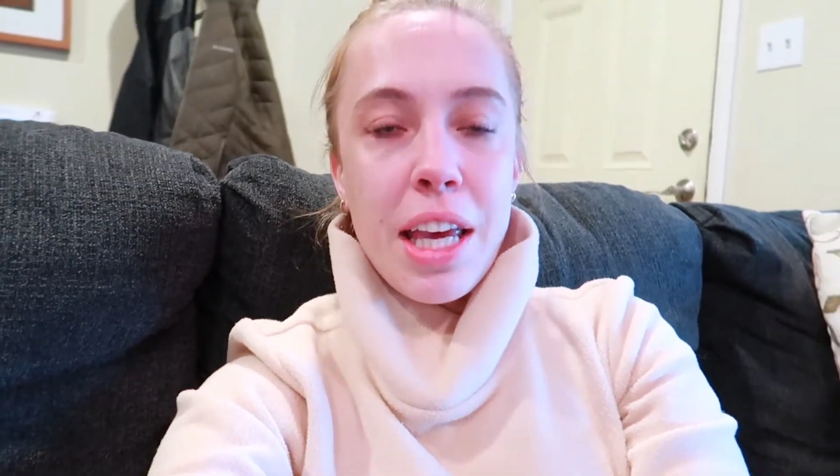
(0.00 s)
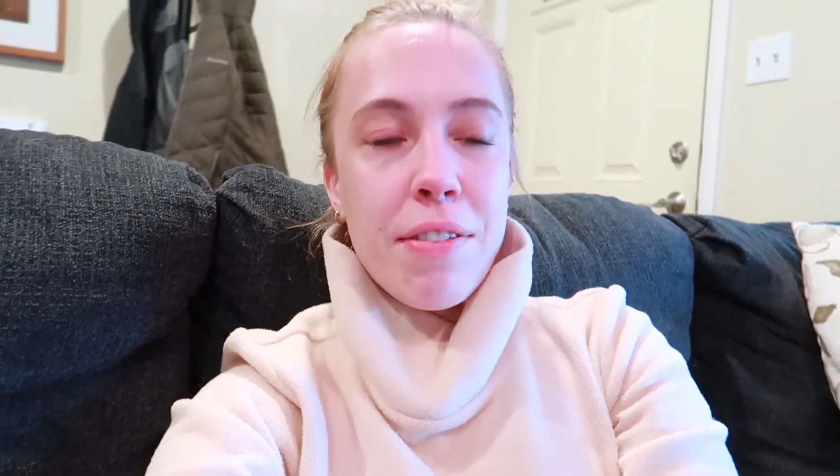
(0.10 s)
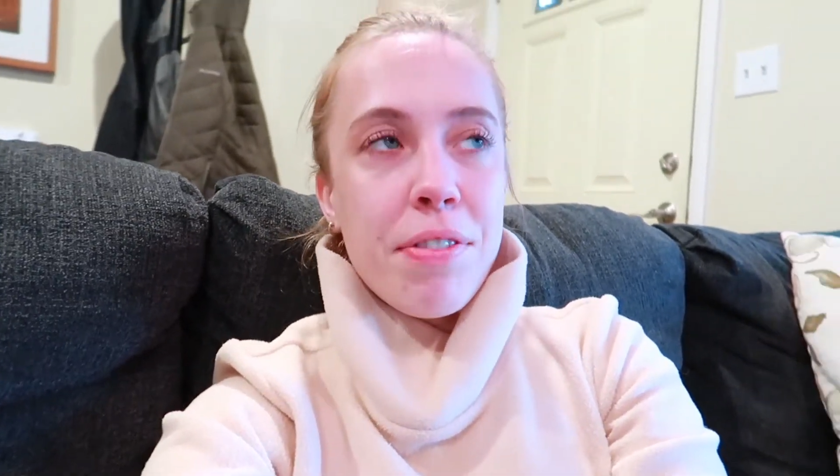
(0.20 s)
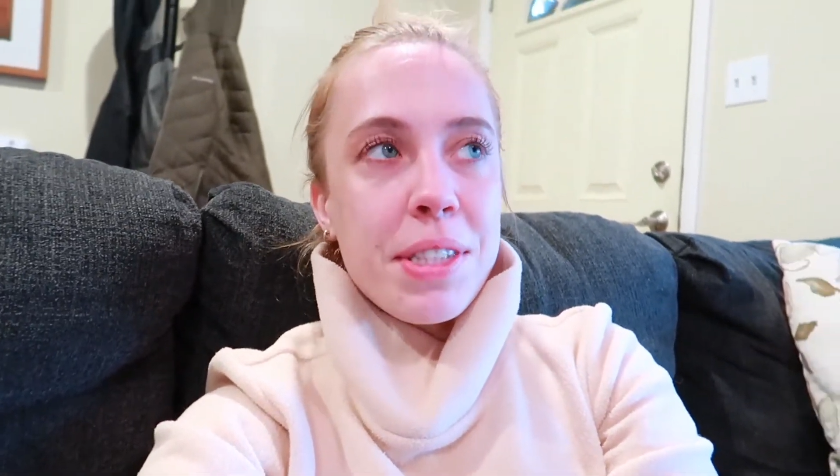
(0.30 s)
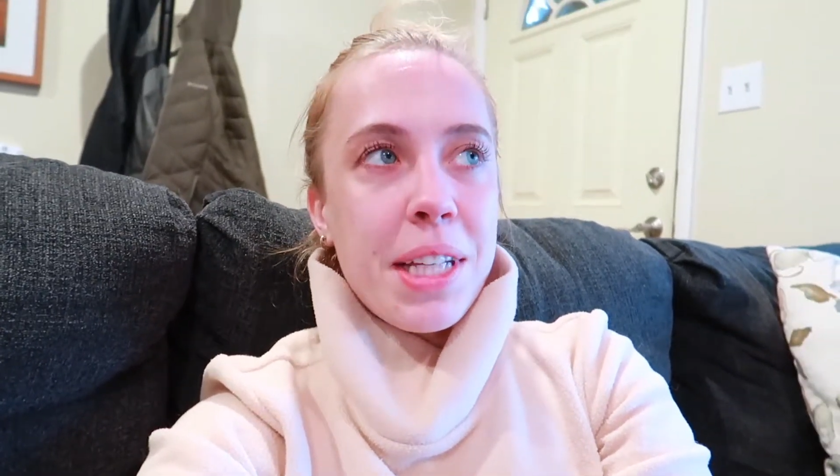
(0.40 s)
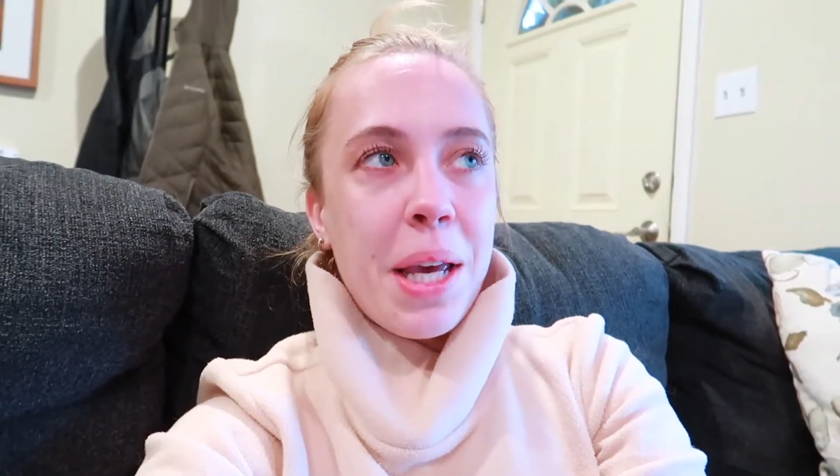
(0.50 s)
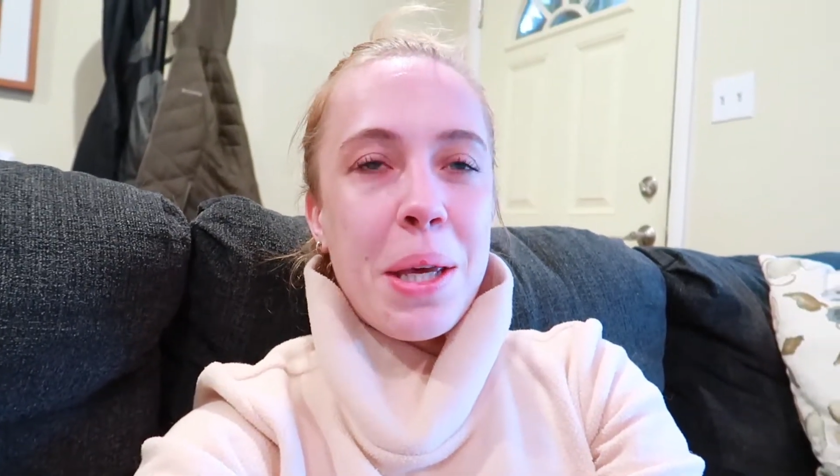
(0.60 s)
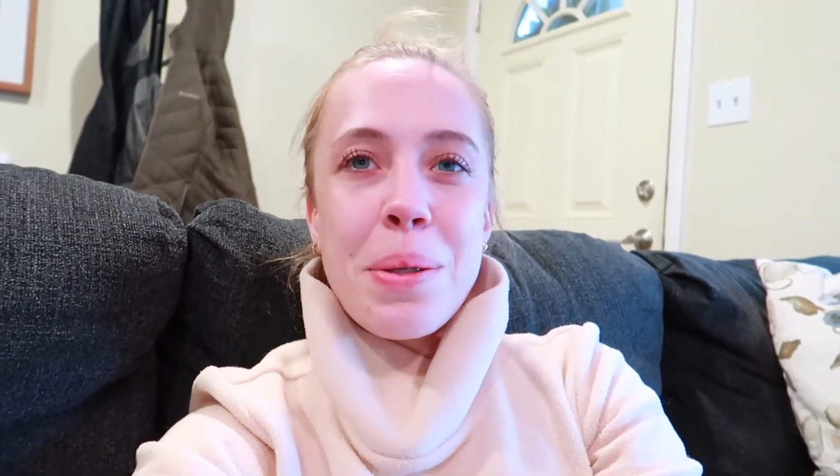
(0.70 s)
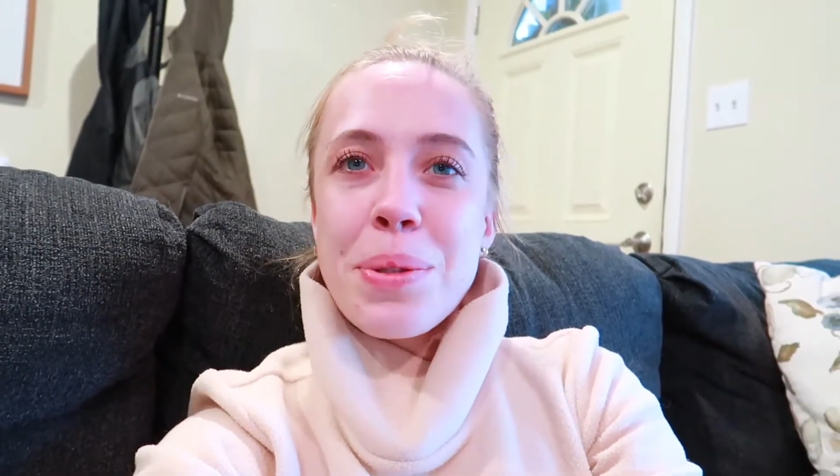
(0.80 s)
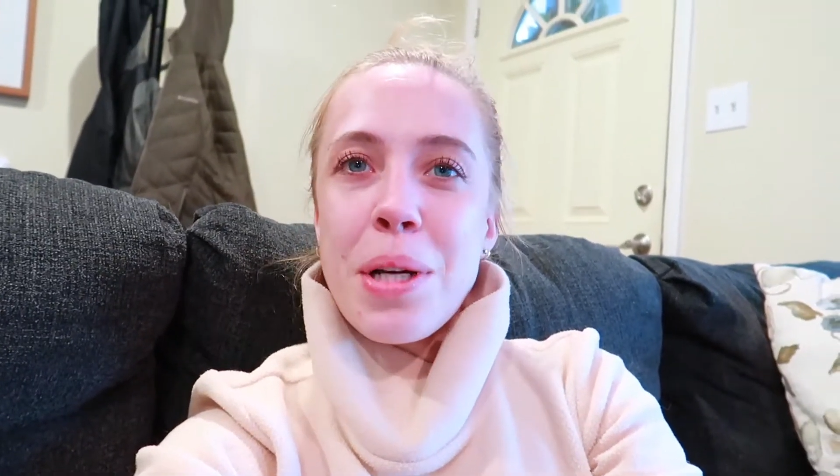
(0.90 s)
feels like a
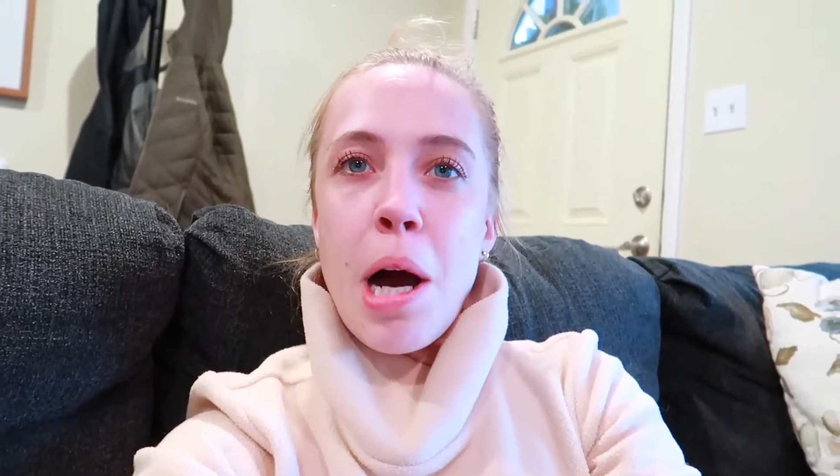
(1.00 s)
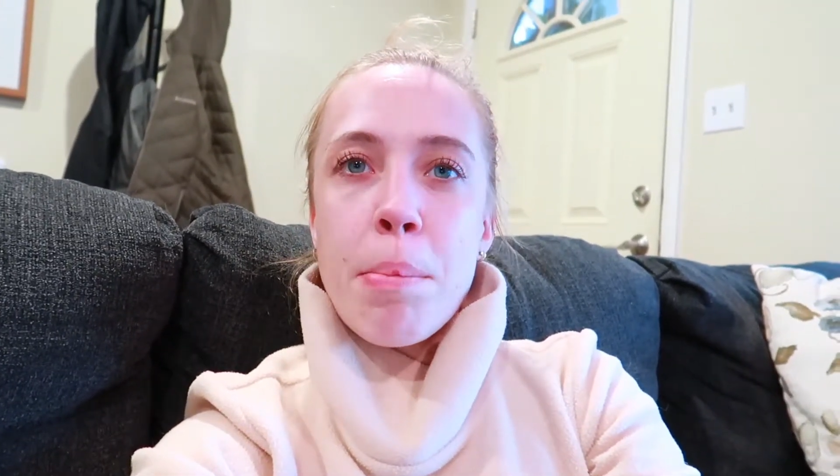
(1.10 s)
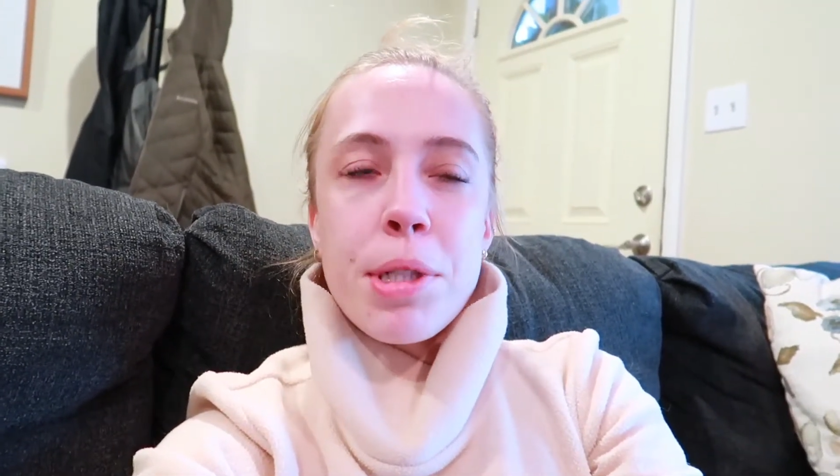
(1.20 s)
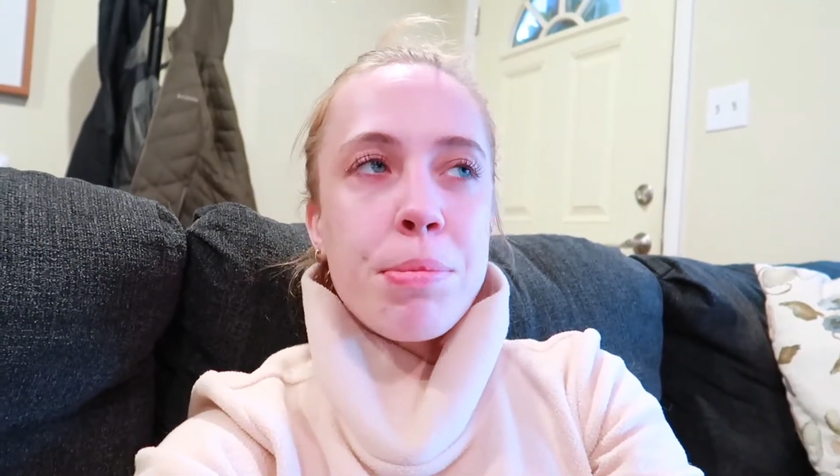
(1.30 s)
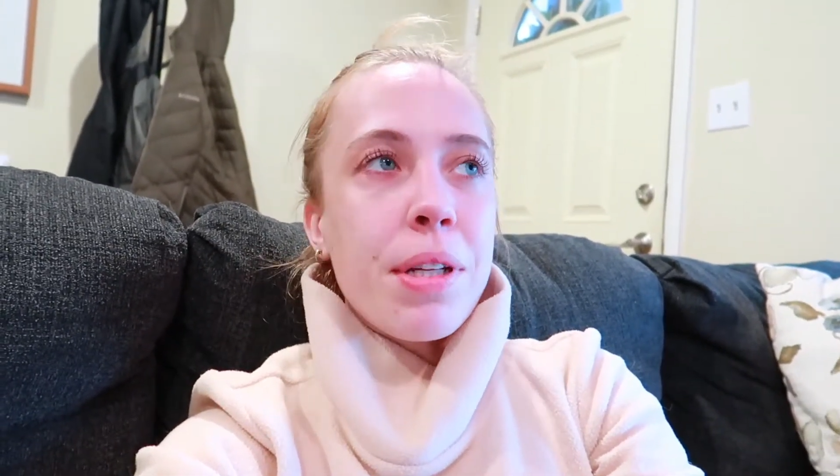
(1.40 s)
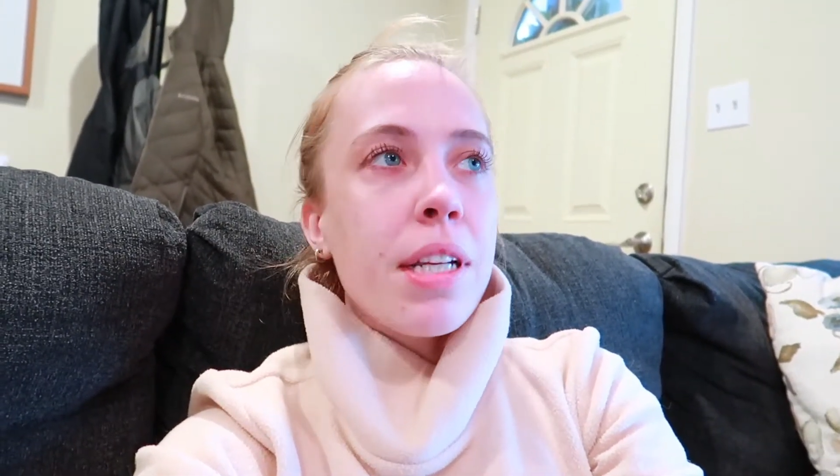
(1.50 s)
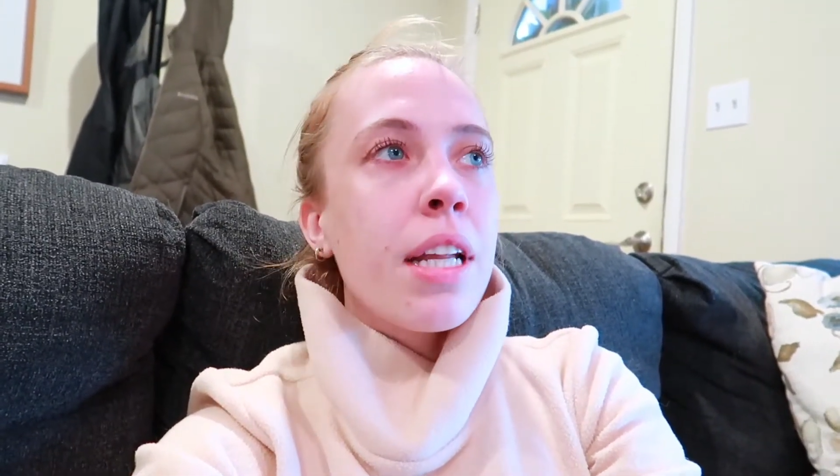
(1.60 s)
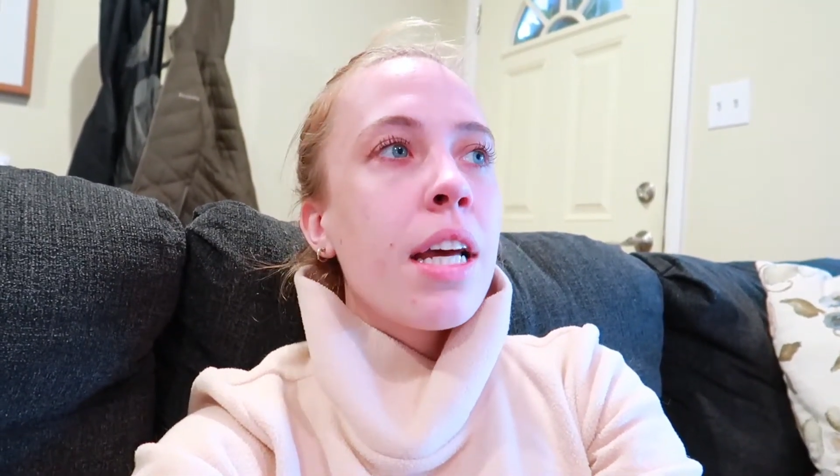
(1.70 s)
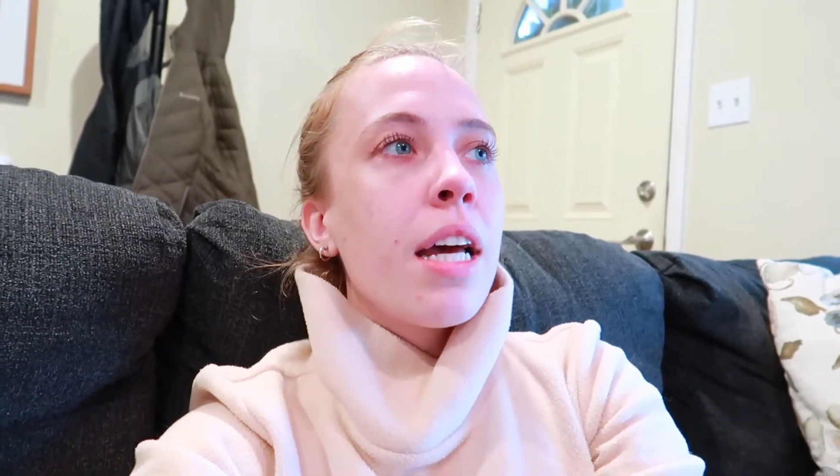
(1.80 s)
huge accomplishment.